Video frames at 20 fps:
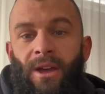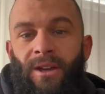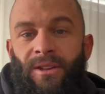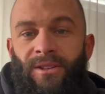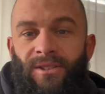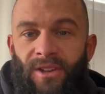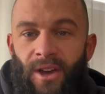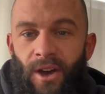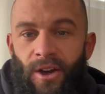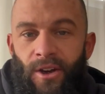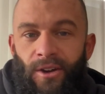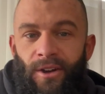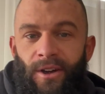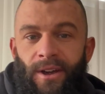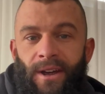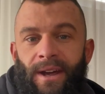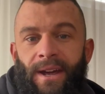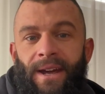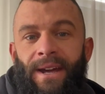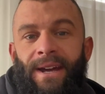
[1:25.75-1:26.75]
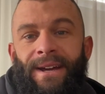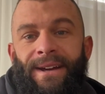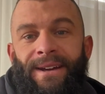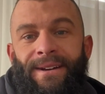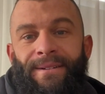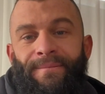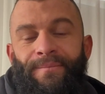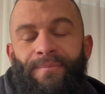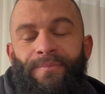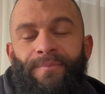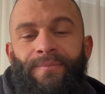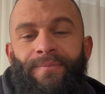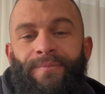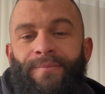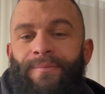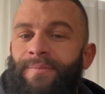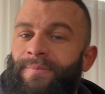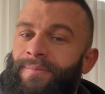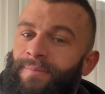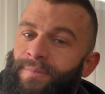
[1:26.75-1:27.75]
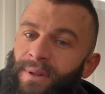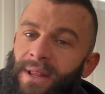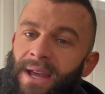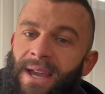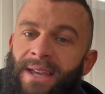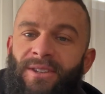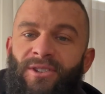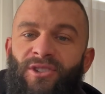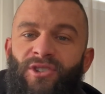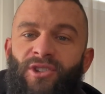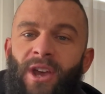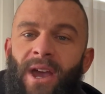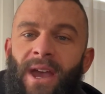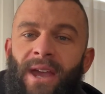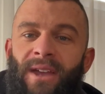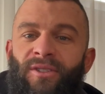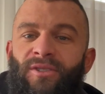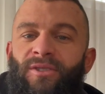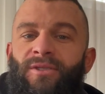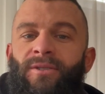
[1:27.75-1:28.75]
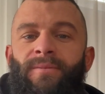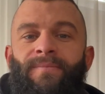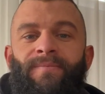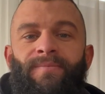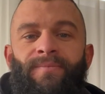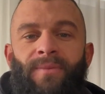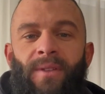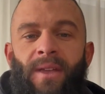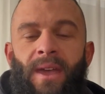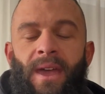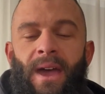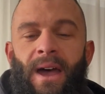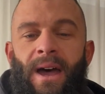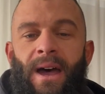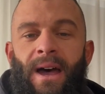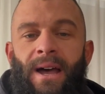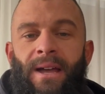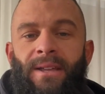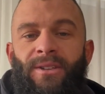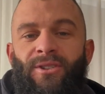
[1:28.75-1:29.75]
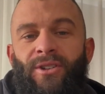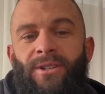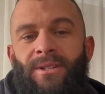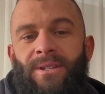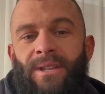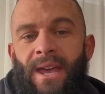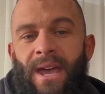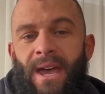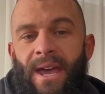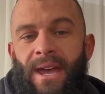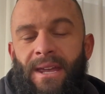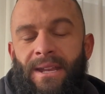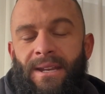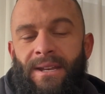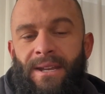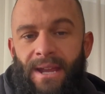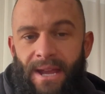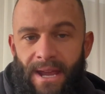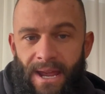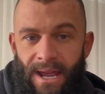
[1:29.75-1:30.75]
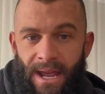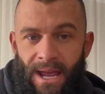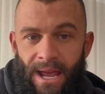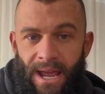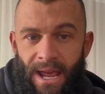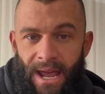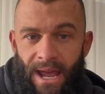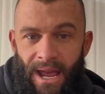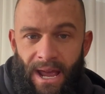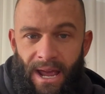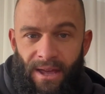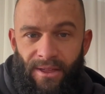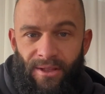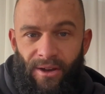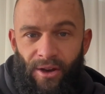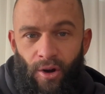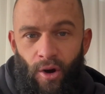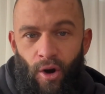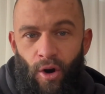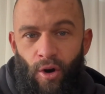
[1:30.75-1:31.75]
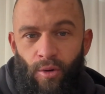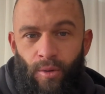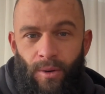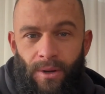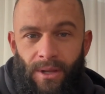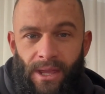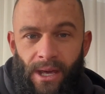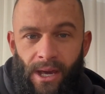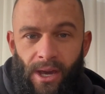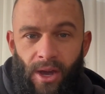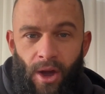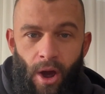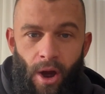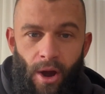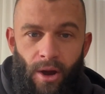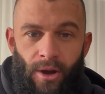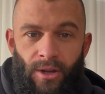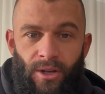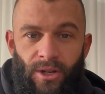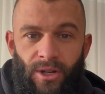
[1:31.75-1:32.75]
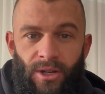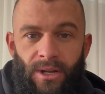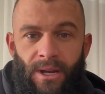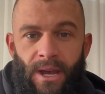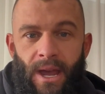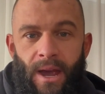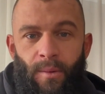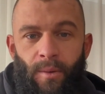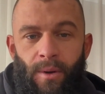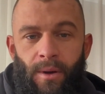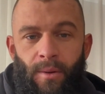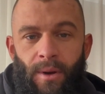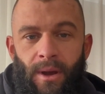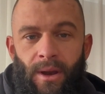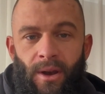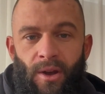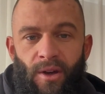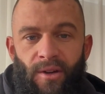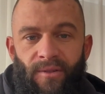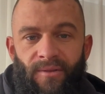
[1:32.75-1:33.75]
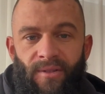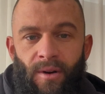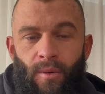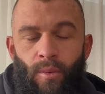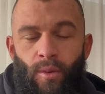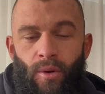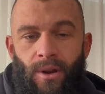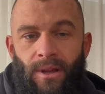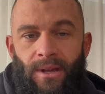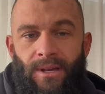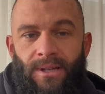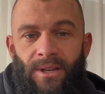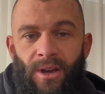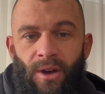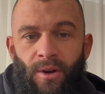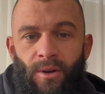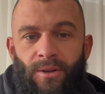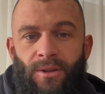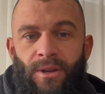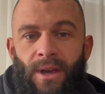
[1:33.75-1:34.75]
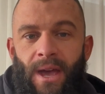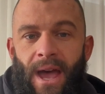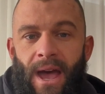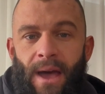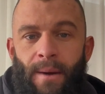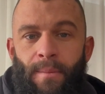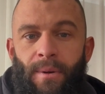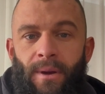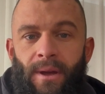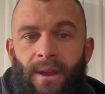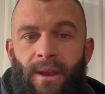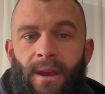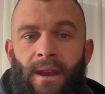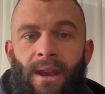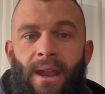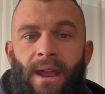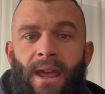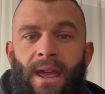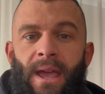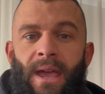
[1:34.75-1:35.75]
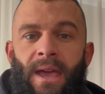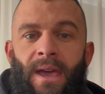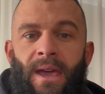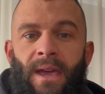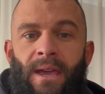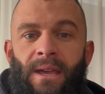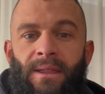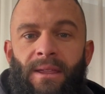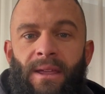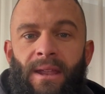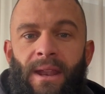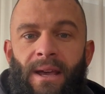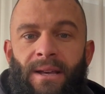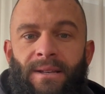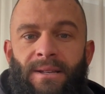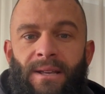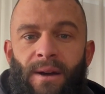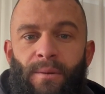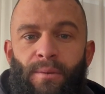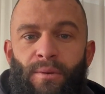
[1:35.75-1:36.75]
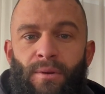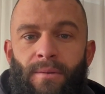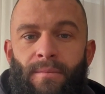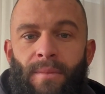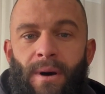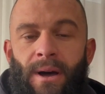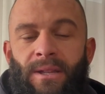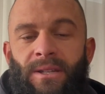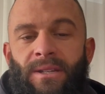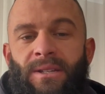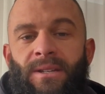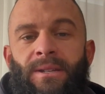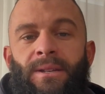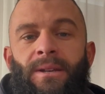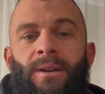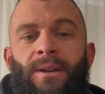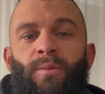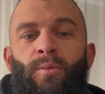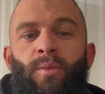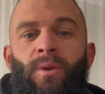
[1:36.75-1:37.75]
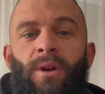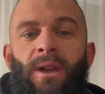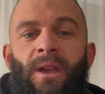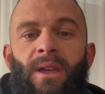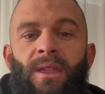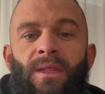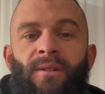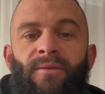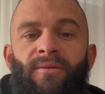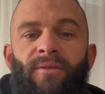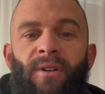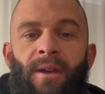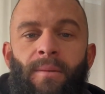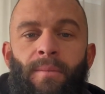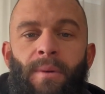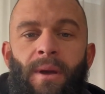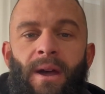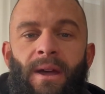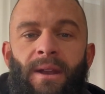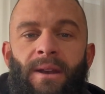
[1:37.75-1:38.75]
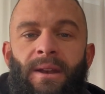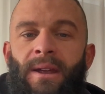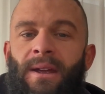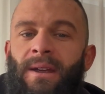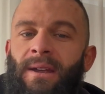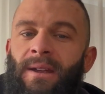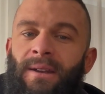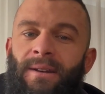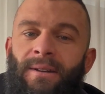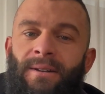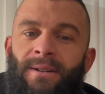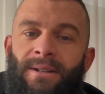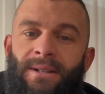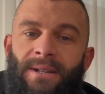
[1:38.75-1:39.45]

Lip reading: So plans change. Just had the call with the coach and we went over what is going to happen in the next couple of months with rebound and